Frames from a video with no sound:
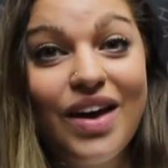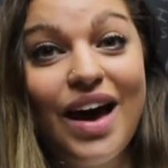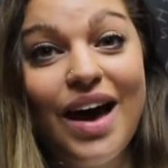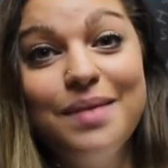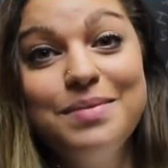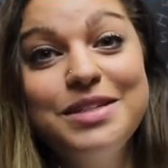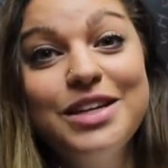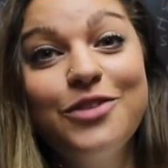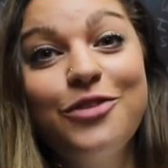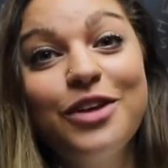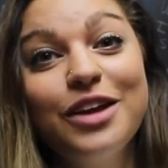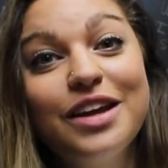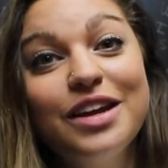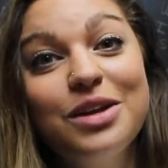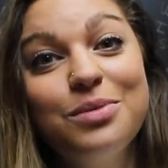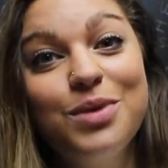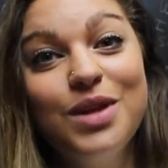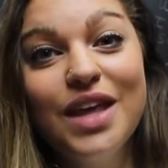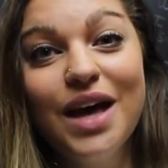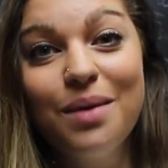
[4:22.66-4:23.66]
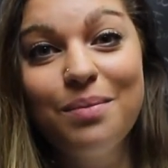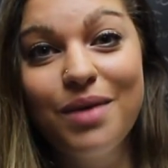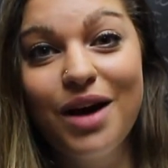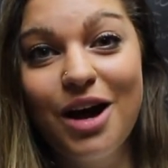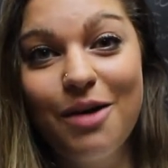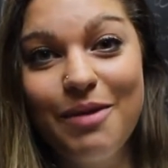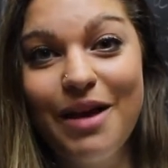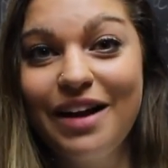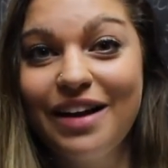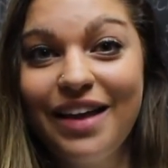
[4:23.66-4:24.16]
I'm definitely gonna be that
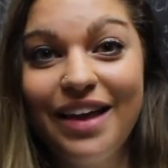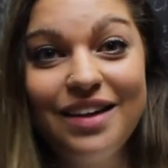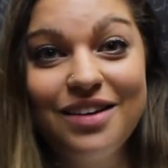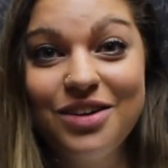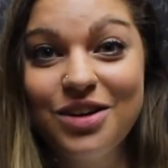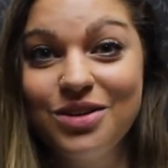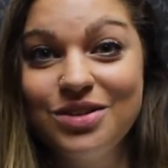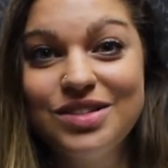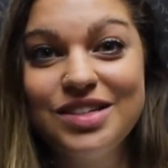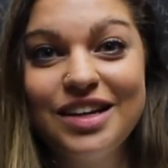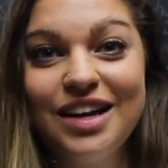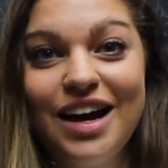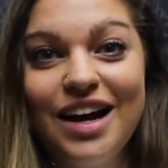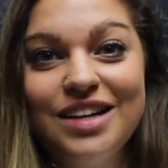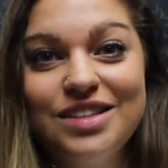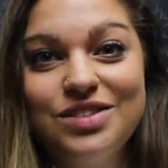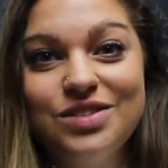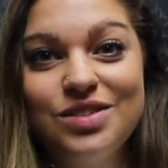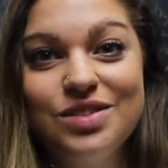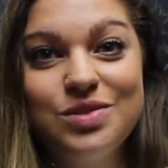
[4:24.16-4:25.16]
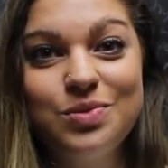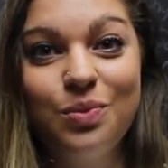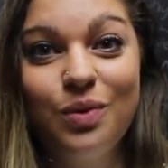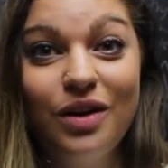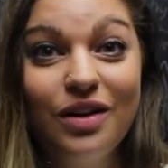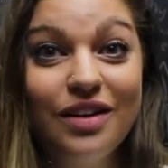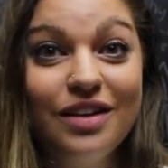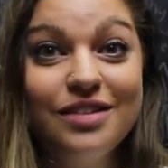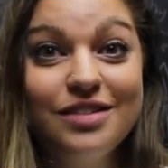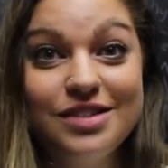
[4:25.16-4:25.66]
mom that like goes to concerts
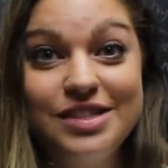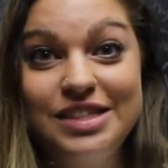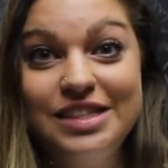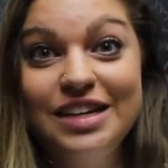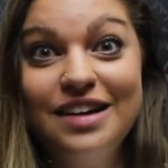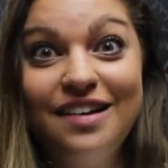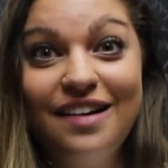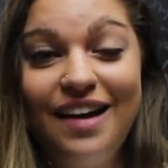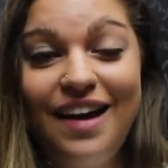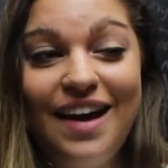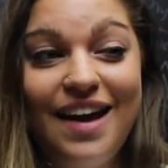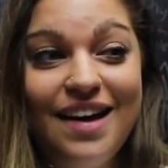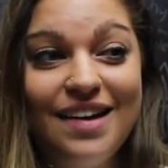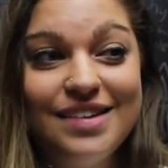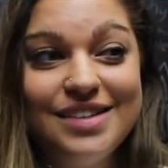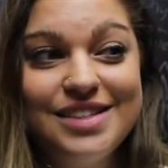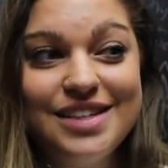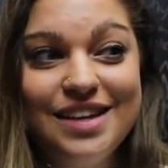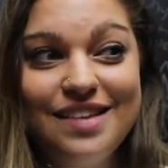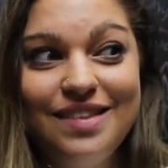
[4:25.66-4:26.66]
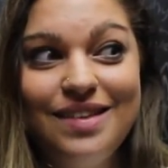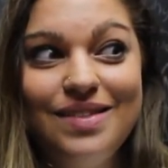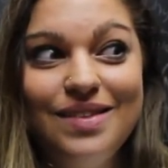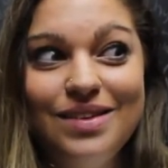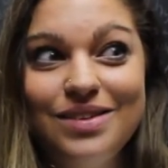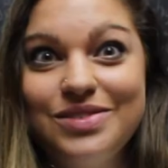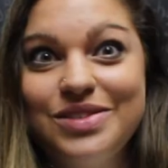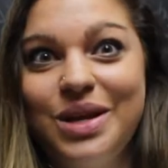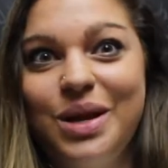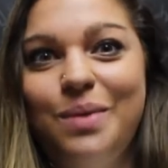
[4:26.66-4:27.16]
where there's young acts, and then
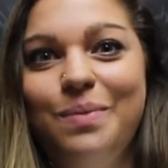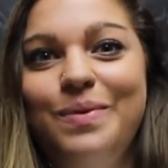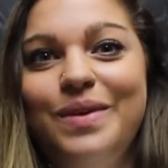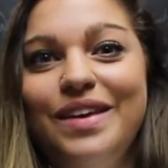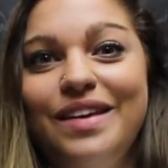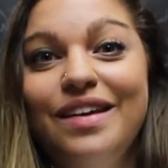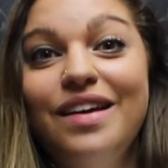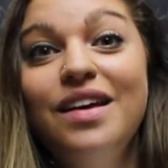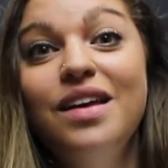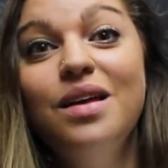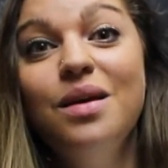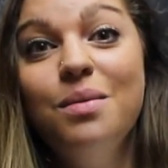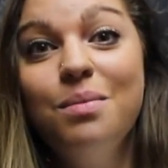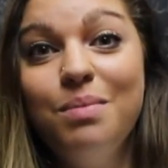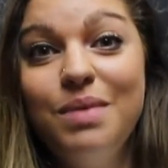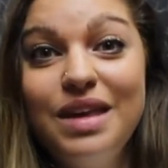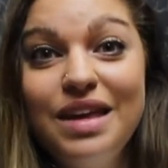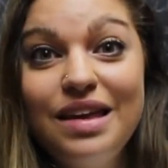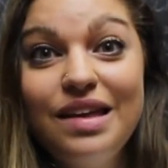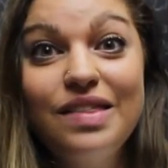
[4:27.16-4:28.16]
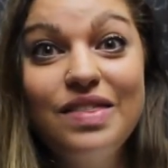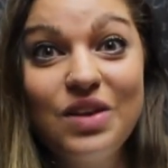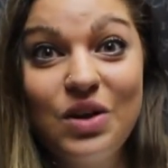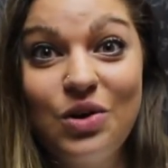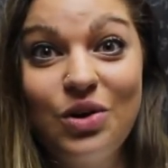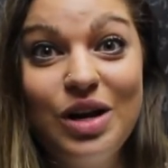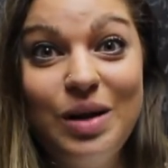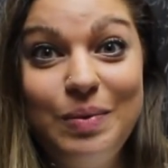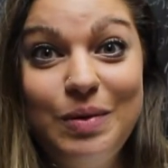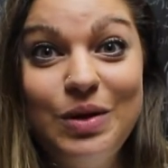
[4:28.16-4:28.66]
there's gonna be me, the
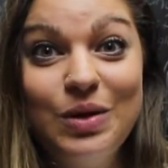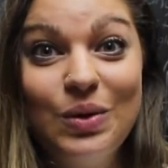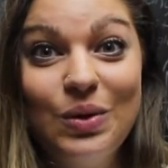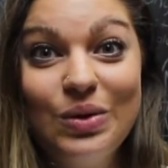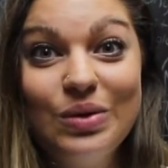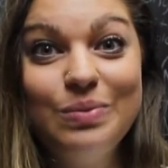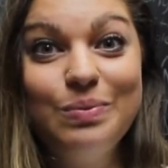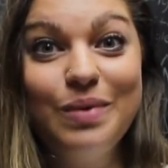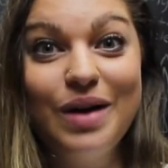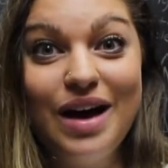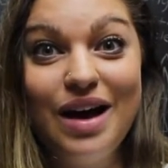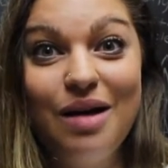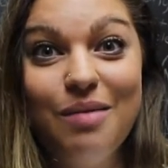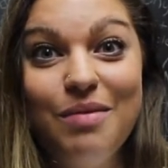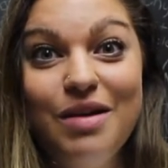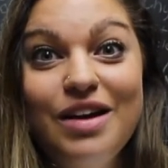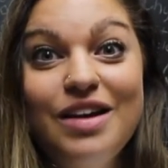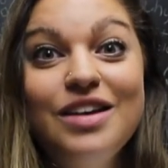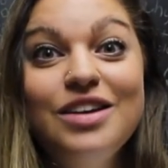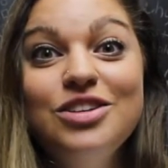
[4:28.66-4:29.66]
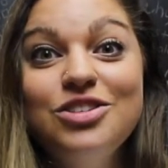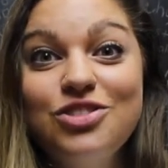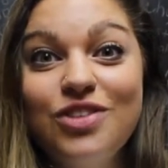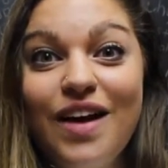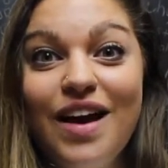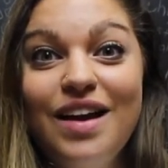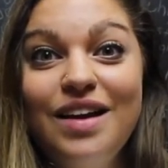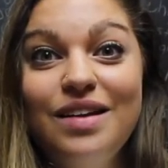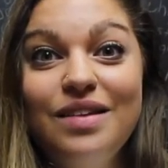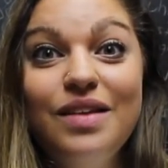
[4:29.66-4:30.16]
creepy old mom,
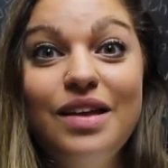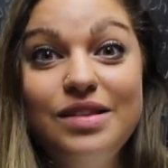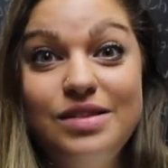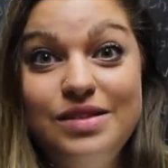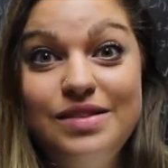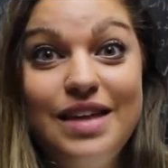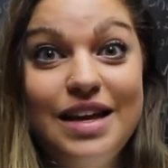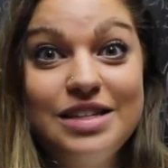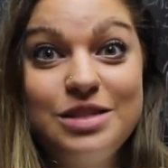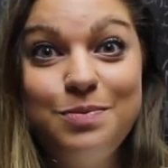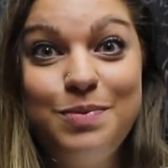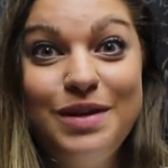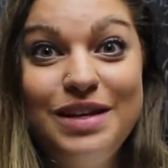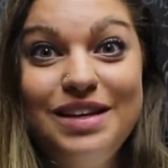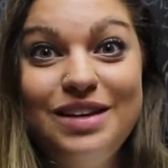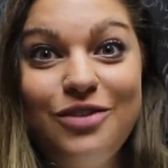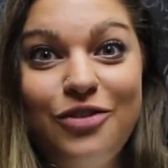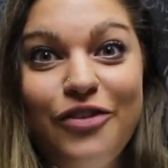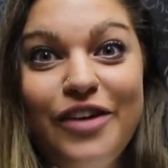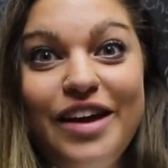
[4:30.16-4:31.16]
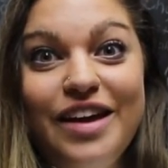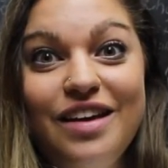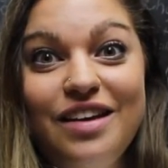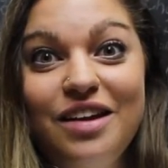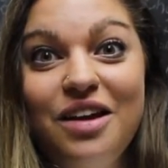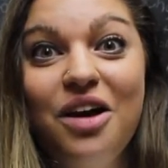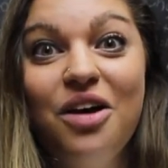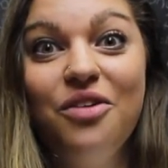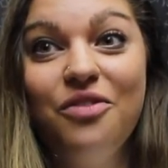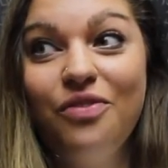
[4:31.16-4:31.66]
trying it, that's being a
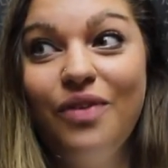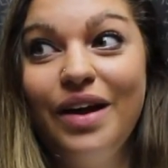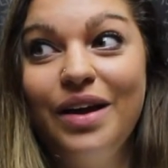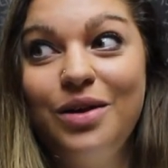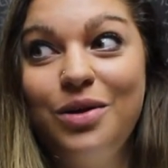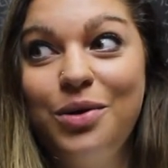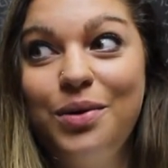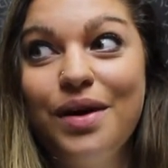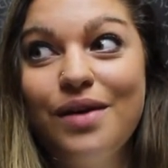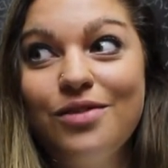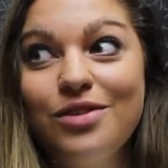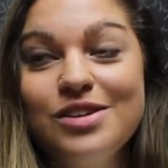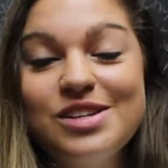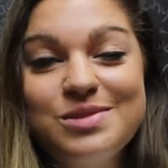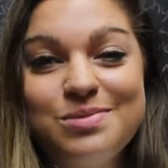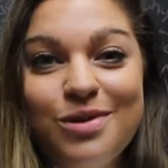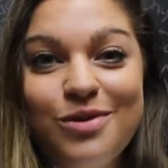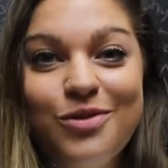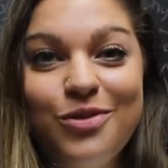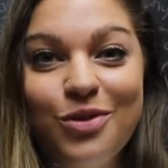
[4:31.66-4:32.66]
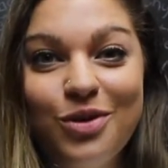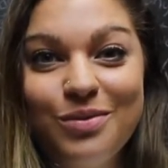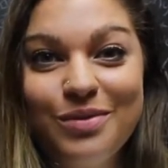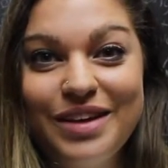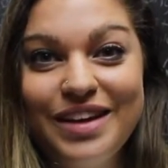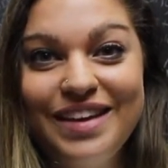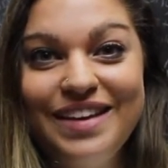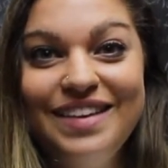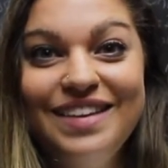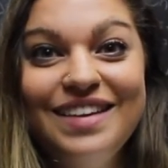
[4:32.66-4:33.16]
fan of like whoever is
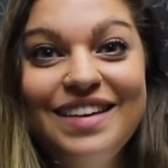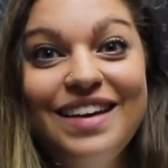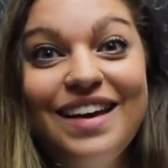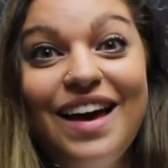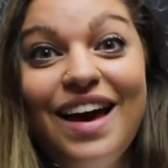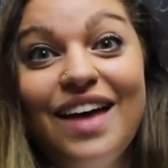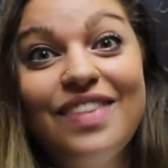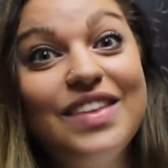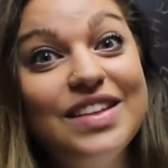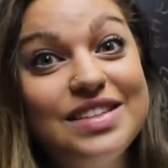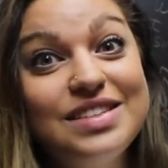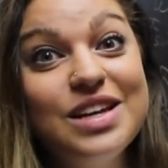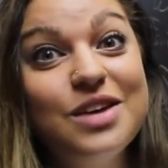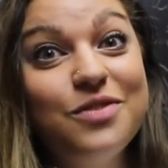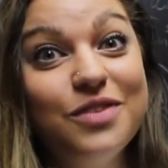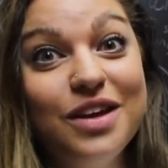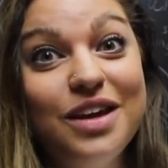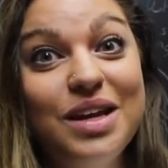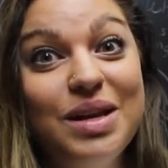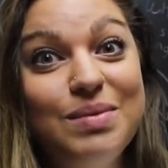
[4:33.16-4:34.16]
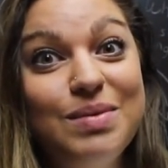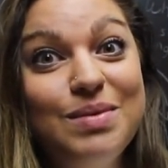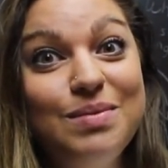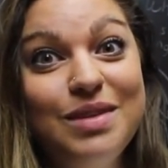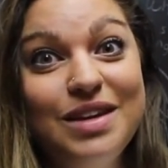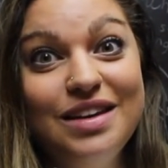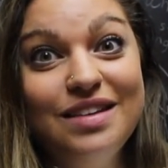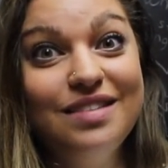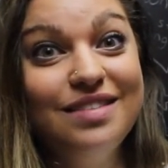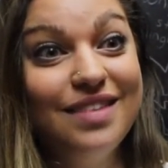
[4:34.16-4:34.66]
performing. That's definitely gonna be
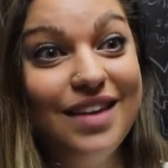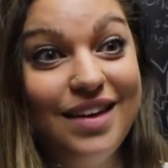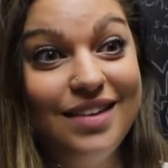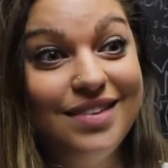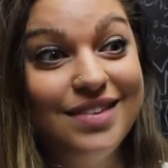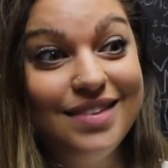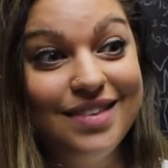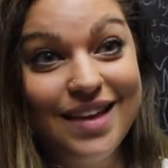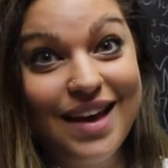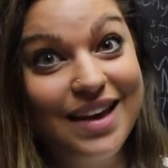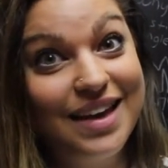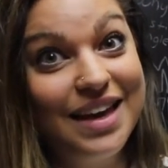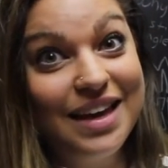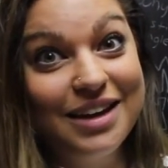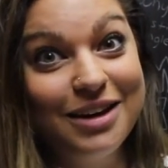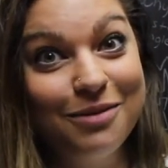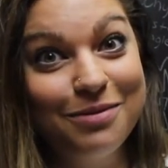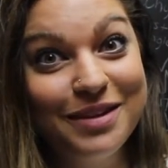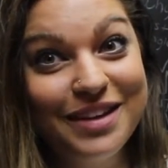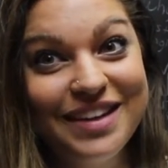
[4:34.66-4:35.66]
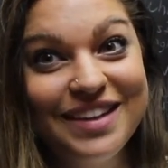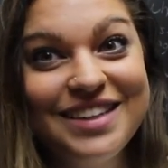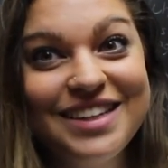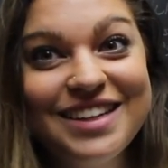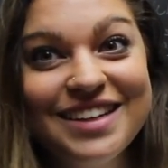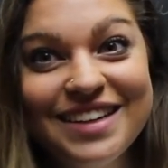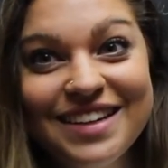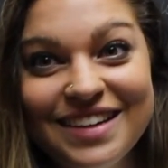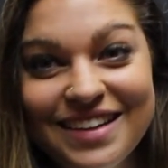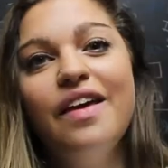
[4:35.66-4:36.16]
me. Like, I can't help
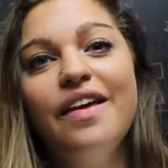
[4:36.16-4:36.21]
it.